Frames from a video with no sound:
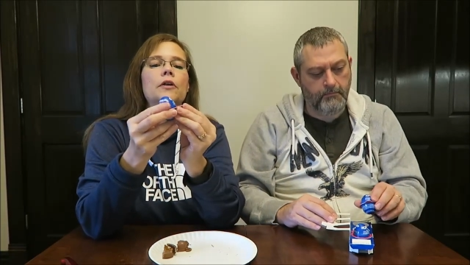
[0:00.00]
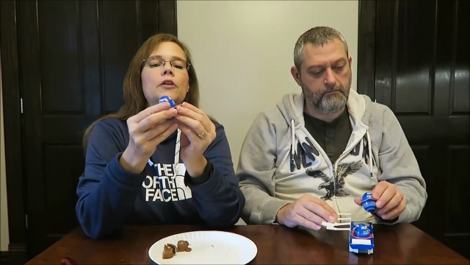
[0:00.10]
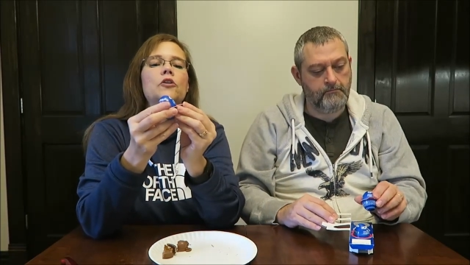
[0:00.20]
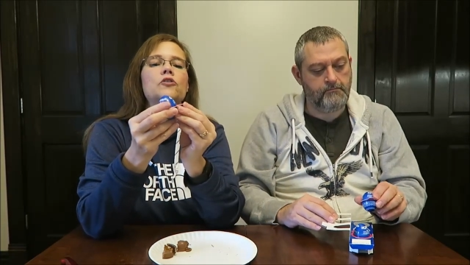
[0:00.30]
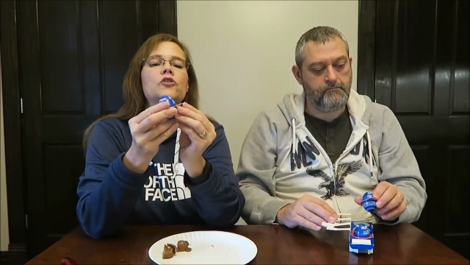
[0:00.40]

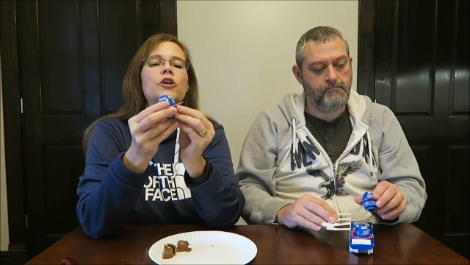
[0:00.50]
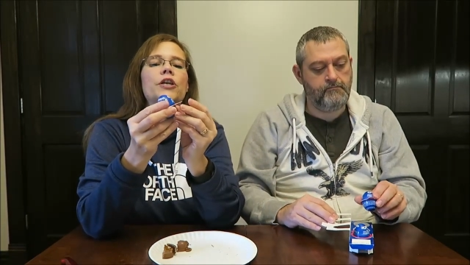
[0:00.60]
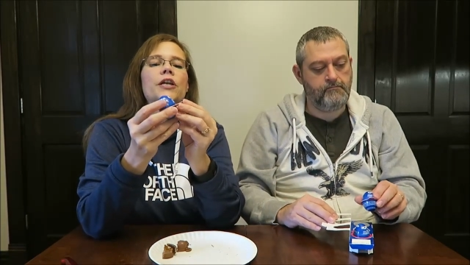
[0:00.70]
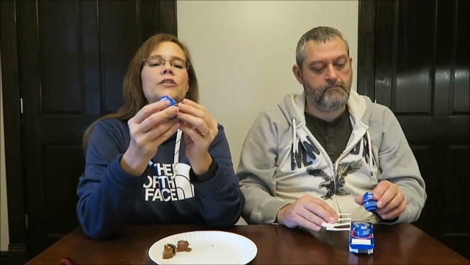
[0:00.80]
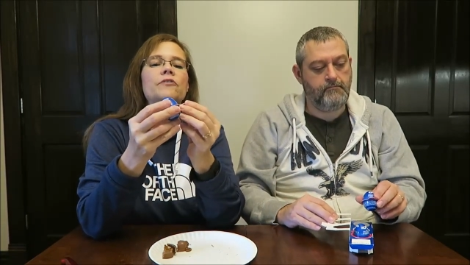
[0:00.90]
Speaker 1: It looks like
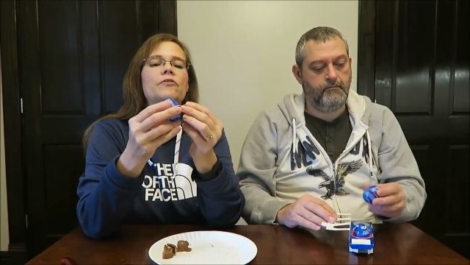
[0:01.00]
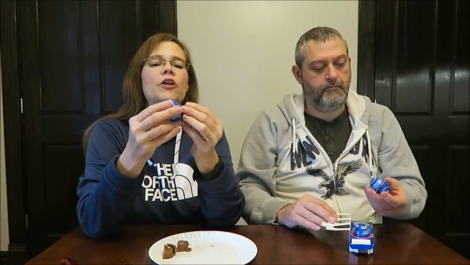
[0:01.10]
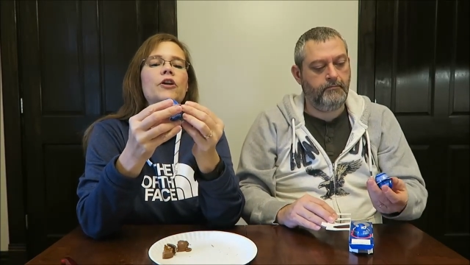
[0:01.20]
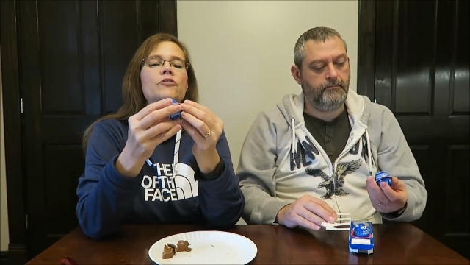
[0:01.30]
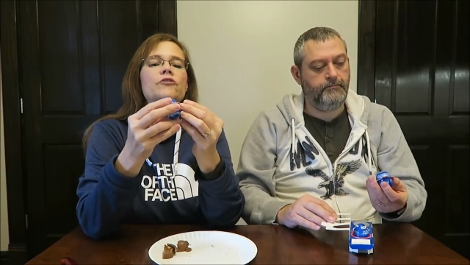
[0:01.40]
it has a
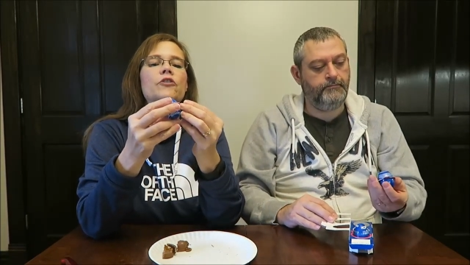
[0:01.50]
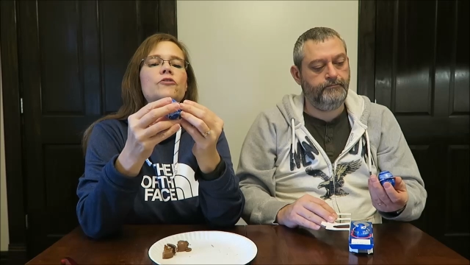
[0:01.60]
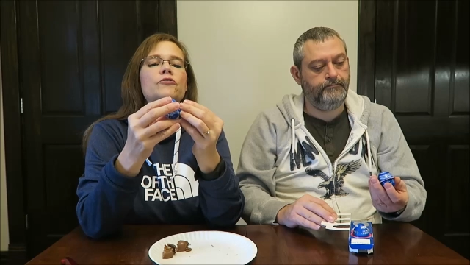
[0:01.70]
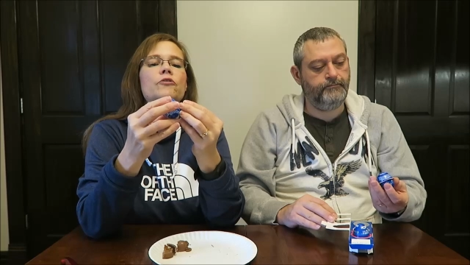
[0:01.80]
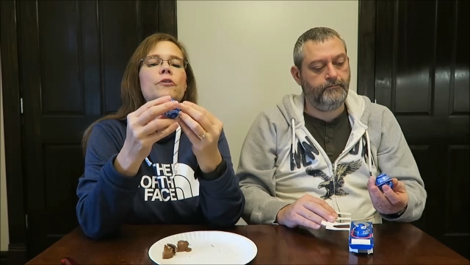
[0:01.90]
flying
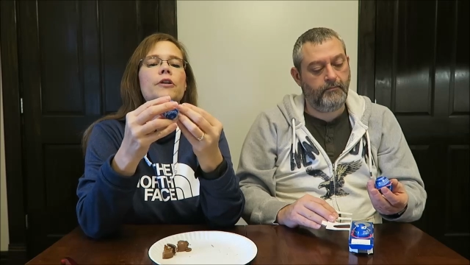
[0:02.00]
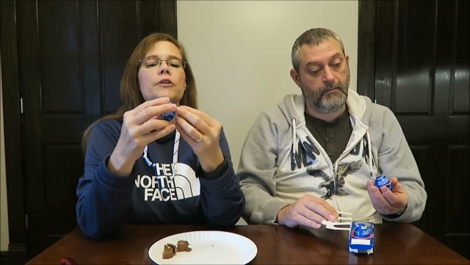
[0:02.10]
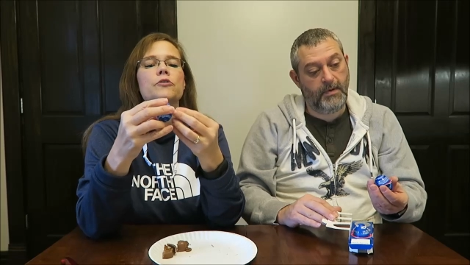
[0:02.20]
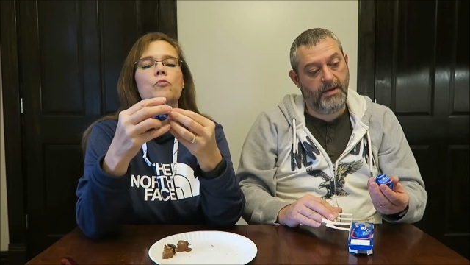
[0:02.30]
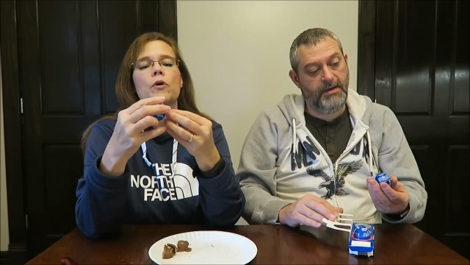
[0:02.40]
saucer around
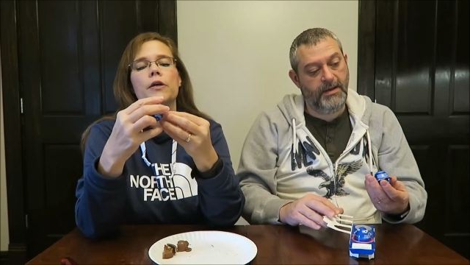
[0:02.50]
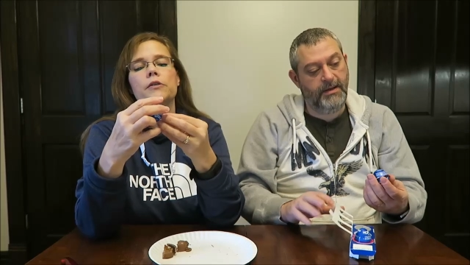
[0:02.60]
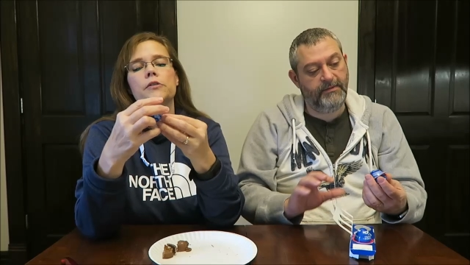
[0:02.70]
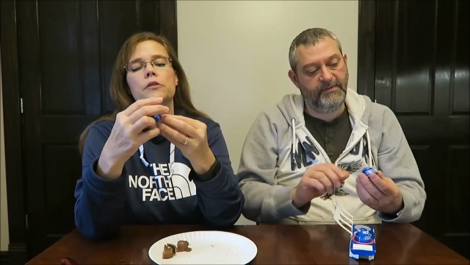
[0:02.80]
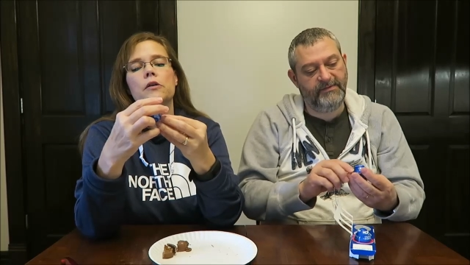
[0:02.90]
its it waist. It
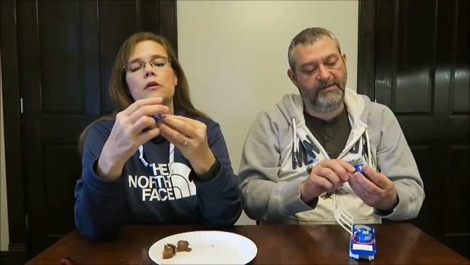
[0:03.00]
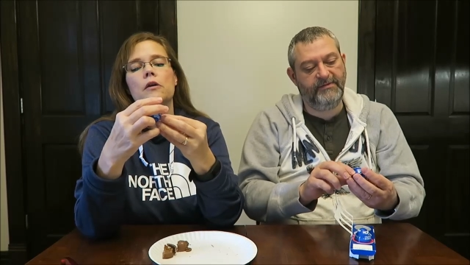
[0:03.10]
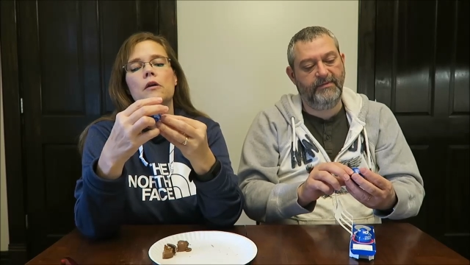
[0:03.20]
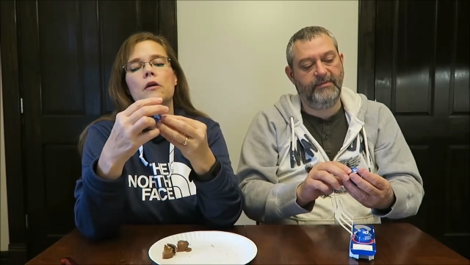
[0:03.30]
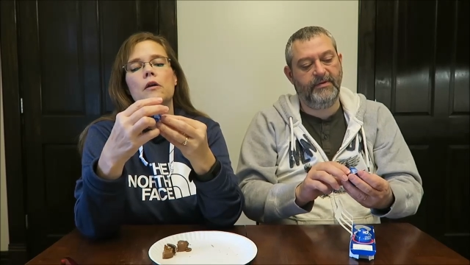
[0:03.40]
does.
Speaker 2: It says
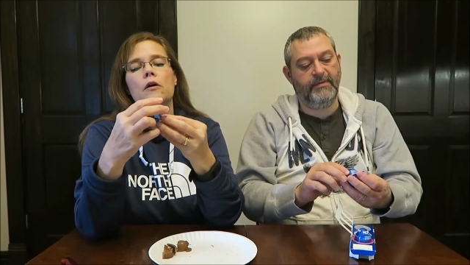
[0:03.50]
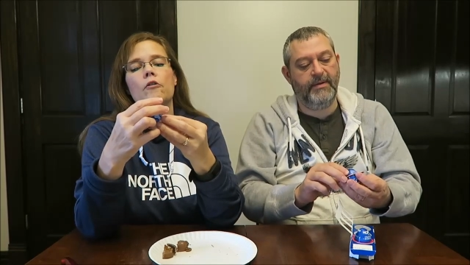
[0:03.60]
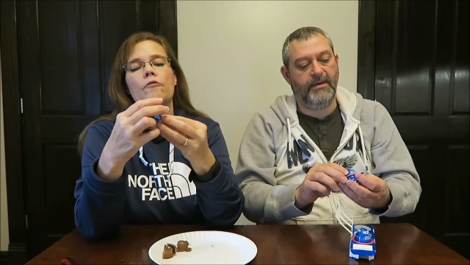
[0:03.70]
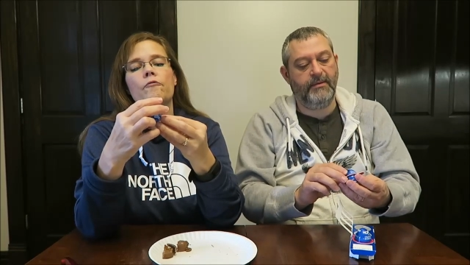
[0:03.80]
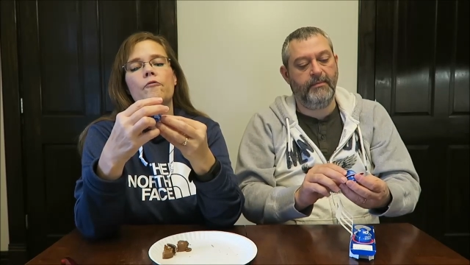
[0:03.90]
something on the
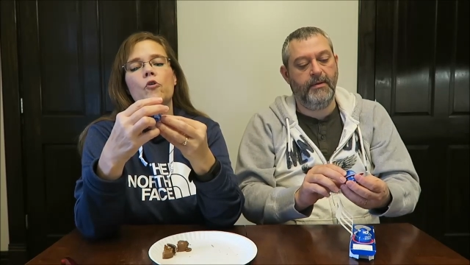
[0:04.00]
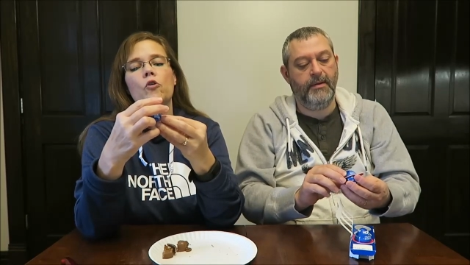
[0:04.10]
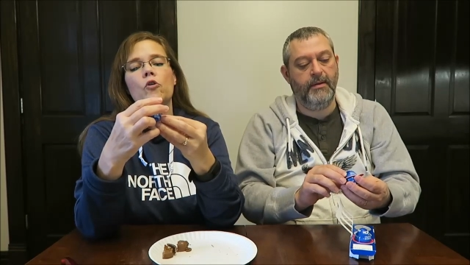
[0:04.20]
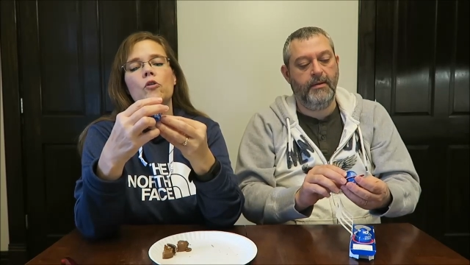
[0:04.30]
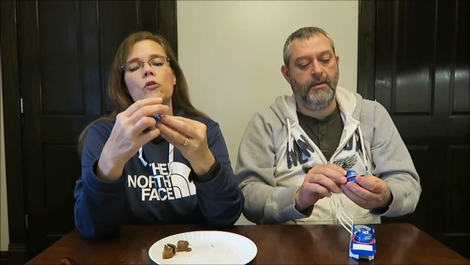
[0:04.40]
bottom.
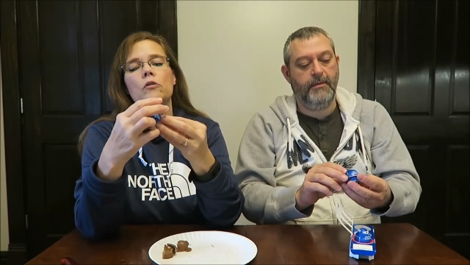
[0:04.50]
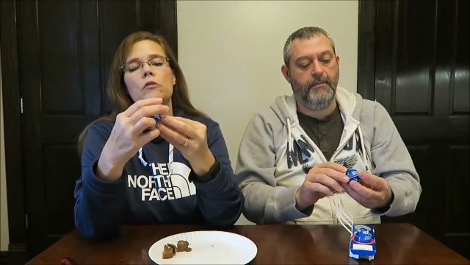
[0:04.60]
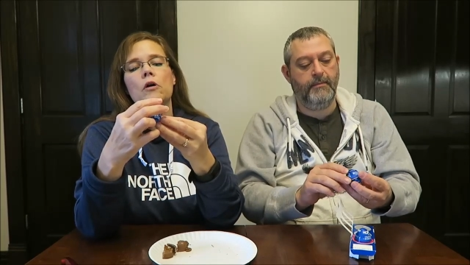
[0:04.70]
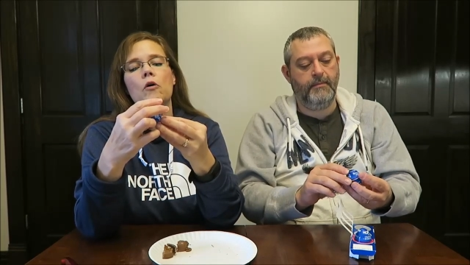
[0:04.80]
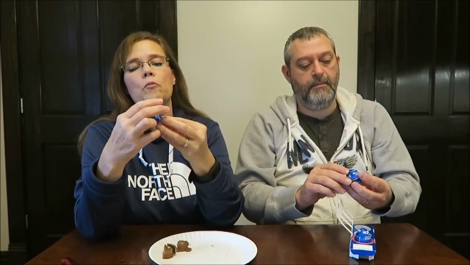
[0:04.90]

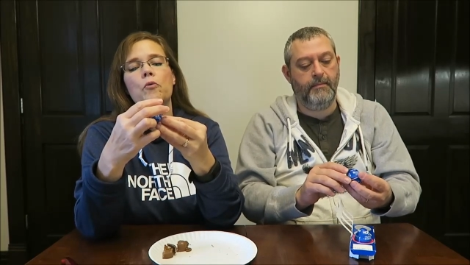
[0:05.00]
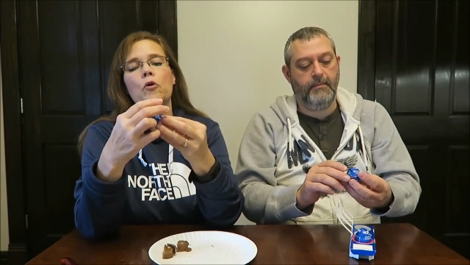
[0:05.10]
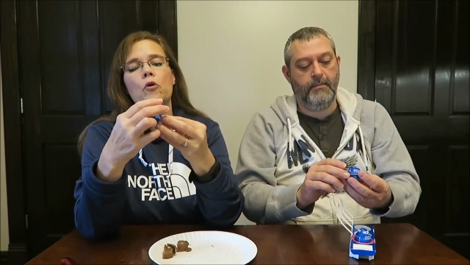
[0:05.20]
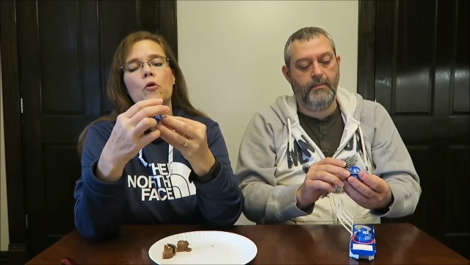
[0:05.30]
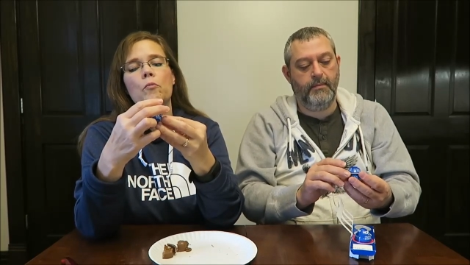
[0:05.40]
Speaker 1: Full, oh,
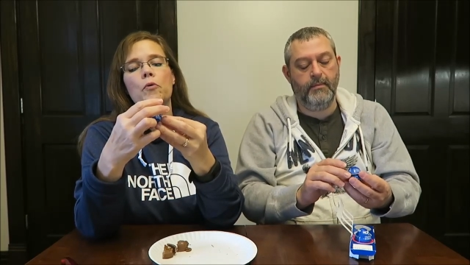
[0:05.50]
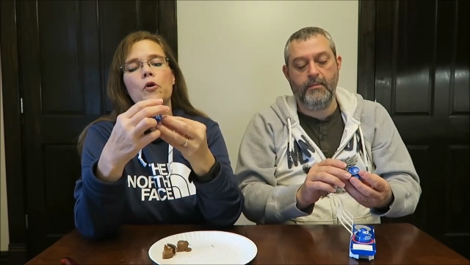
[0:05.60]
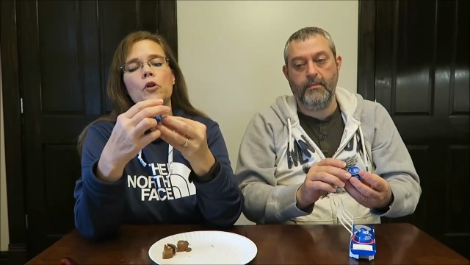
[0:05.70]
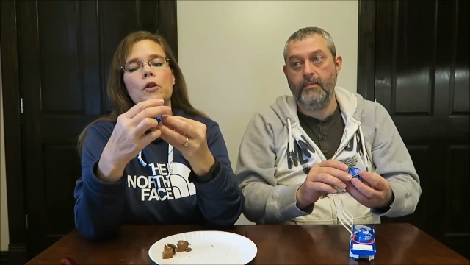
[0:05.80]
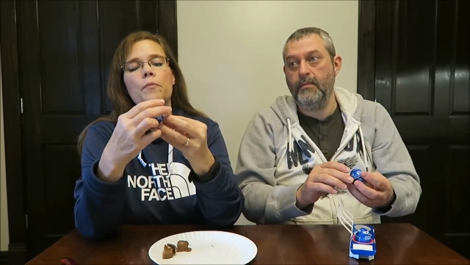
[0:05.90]
pull.
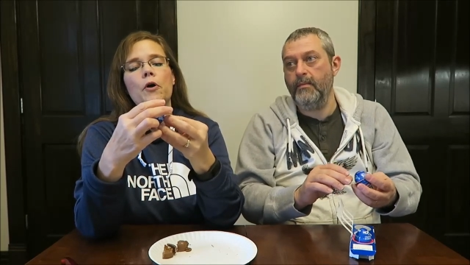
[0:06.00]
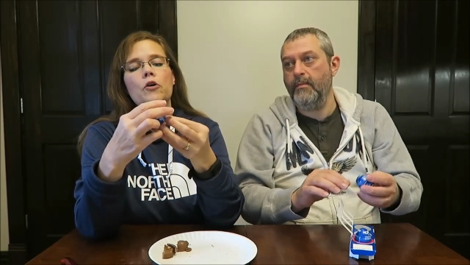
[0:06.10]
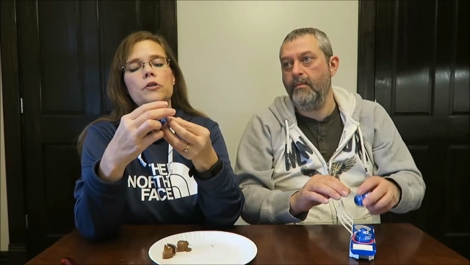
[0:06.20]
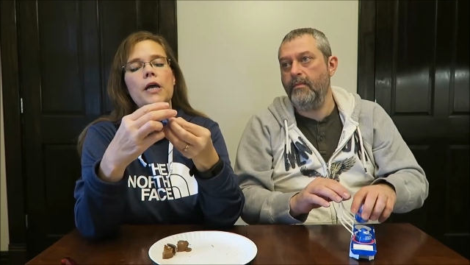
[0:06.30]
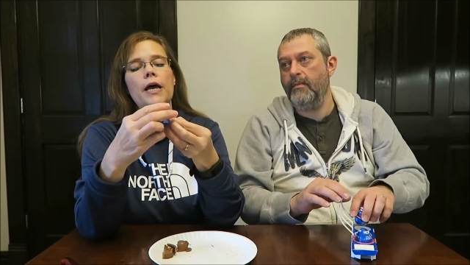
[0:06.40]
Pull apart